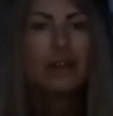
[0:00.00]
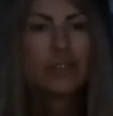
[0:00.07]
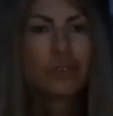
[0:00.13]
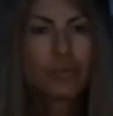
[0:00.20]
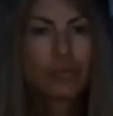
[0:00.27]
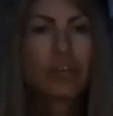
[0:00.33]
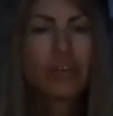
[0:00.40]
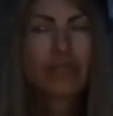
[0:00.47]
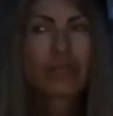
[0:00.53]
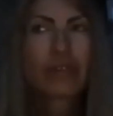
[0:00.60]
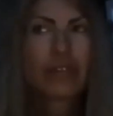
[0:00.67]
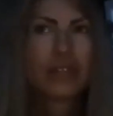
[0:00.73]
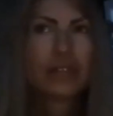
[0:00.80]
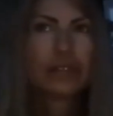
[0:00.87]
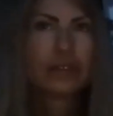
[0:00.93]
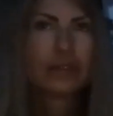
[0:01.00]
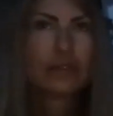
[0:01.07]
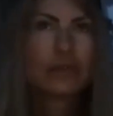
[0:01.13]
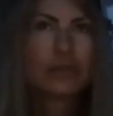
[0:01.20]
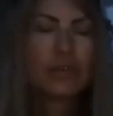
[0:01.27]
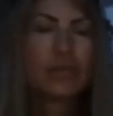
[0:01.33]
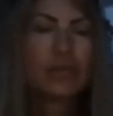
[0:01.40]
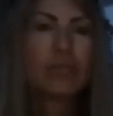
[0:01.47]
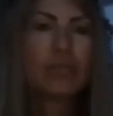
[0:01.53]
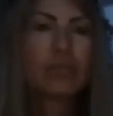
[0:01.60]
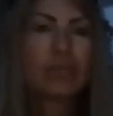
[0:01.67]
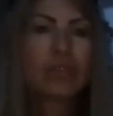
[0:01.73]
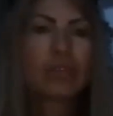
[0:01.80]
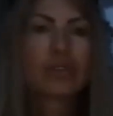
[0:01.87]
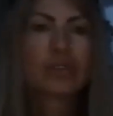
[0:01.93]
Don't be afraid to lose people,
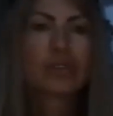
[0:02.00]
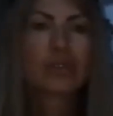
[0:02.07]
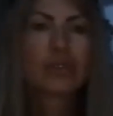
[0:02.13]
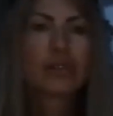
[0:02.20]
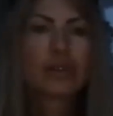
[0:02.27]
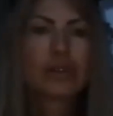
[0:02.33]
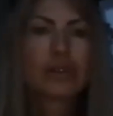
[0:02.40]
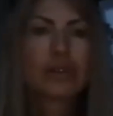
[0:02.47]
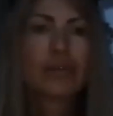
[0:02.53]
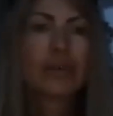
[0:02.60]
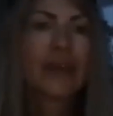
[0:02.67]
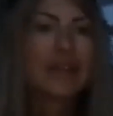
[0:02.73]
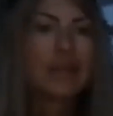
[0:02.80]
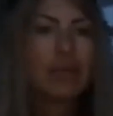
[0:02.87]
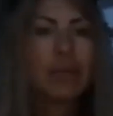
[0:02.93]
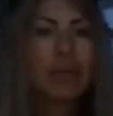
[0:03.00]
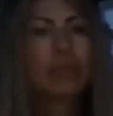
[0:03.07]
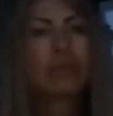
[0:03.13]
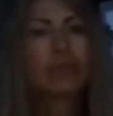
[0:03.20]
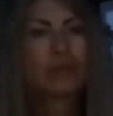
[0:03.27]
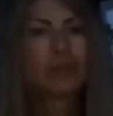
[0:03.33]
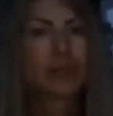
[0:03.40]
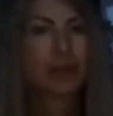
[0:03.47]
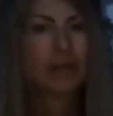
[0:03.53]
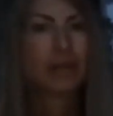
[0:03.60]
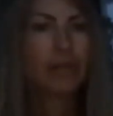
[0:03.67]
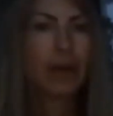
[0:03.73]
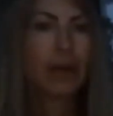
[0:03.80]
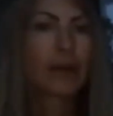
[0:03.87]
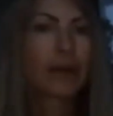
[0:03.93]
because the right people will come
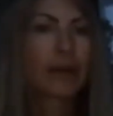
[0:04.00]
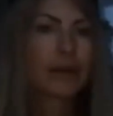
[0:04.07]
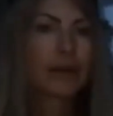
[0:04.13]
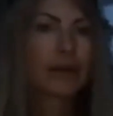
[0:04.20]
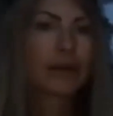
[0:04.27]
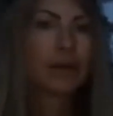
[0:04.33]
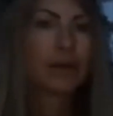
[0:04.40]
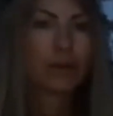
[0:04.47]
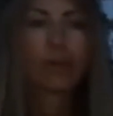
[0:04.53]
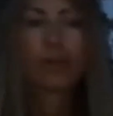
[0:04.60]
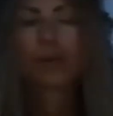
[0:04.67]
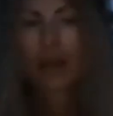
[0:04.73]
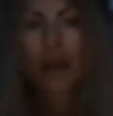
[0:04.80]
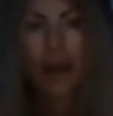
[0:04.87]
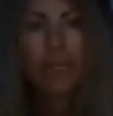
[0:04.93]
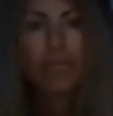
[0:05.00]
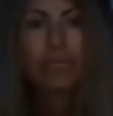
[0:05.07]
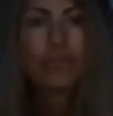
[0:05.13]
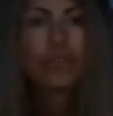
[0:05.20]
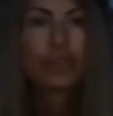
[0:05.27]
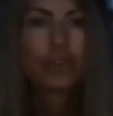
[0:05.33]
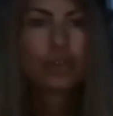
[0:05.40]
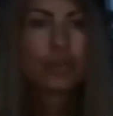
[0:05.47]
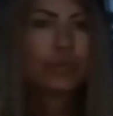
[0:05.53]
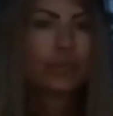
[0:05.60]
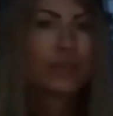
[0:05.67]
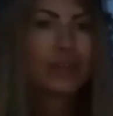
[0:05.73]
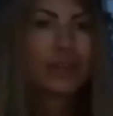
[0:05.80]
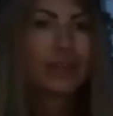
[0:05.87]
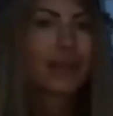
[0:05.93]
back or come to you.
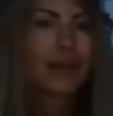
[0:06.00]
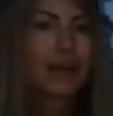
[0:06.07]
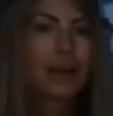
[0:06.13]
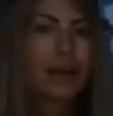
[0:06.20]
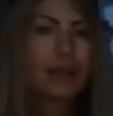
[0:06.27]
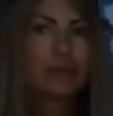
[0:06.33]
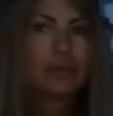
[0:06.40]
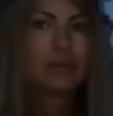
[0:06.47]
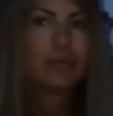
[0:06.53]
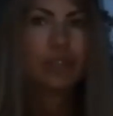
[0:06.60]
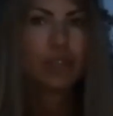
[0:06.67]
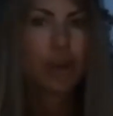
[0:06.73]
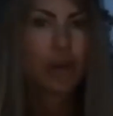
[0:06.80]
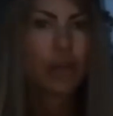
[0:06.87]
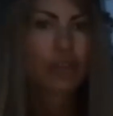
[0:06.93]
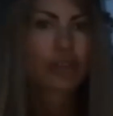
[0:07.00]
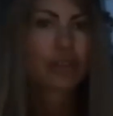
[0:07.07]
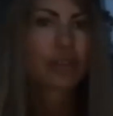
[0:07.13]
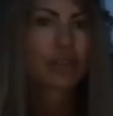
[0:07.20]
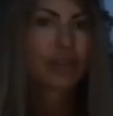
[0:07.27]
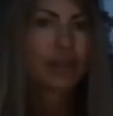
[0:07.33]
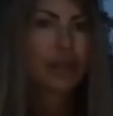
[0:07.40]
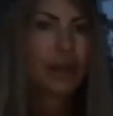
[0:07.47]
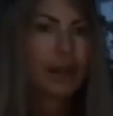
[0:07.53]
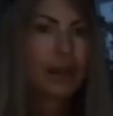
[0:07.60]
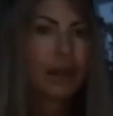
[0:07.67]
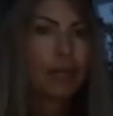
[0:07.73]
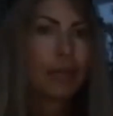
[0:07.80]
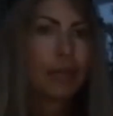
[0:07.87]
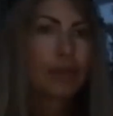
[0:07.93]
They can't be lost,
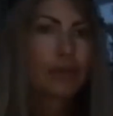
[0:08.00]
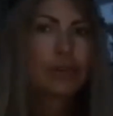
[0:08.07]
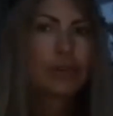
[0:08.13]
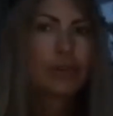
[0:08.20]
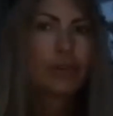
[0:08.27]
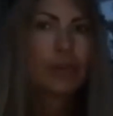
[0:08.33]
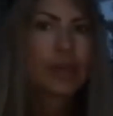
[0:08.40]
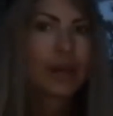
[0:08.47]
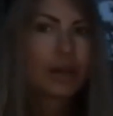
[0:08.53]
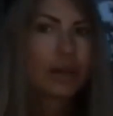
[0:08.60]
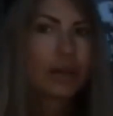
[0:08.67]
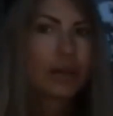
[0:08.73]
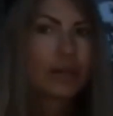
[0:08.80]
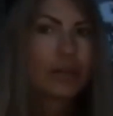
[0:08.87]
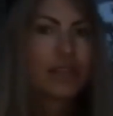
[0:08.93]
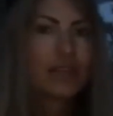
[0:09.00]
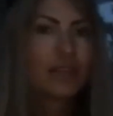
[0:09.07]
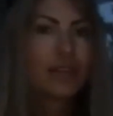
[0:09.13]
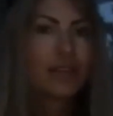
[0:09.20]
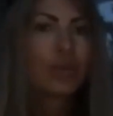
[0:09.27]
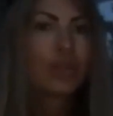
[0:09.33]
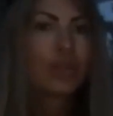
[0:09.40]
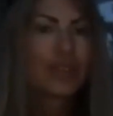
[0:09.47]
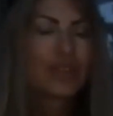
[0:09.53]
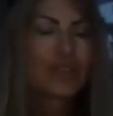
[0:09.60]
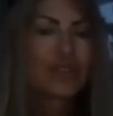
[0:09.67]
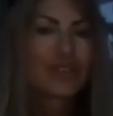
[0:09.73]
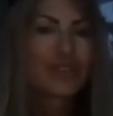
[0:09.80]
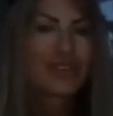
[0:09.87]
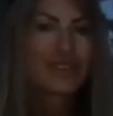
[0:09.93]
because we can't lose anything within
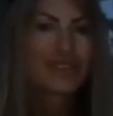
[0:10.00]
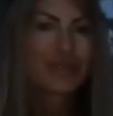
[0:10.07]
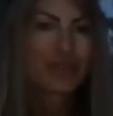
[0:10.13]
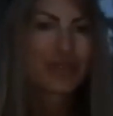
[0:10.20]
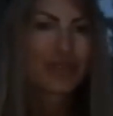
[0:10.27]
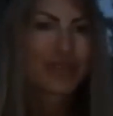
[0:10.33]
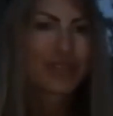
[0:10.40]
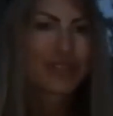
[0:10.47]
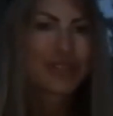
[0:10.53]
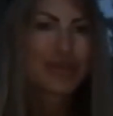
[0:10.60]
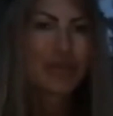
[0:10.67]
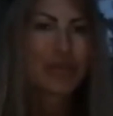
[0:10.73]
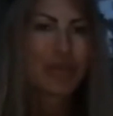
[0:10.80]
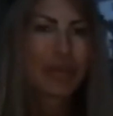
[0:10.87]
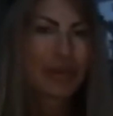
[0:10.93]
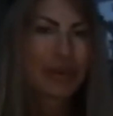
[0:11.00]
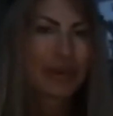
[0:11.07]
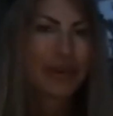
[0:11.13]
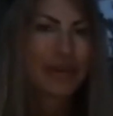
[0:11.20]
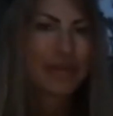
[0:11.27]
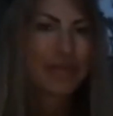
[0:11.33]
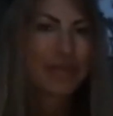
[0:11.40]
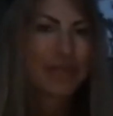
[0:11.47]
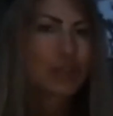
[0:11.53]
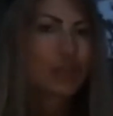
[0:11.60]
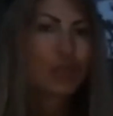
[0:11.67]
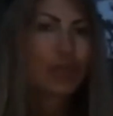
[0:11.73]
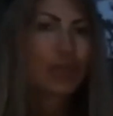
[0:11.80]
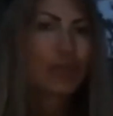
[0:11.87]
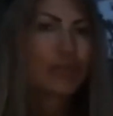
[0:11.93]
ourselves. If you read Siddha Tantra, it's
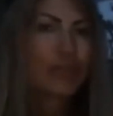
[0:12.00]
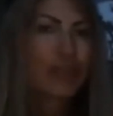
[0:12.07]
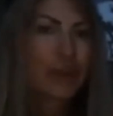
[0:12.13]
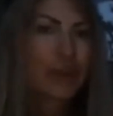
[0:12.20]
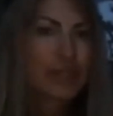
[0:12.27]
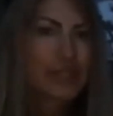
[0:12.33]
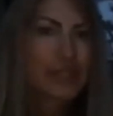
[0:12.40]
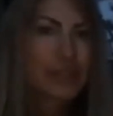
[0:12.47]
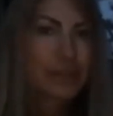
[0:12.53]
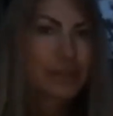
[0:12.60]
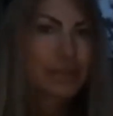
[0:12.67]
all about frequency.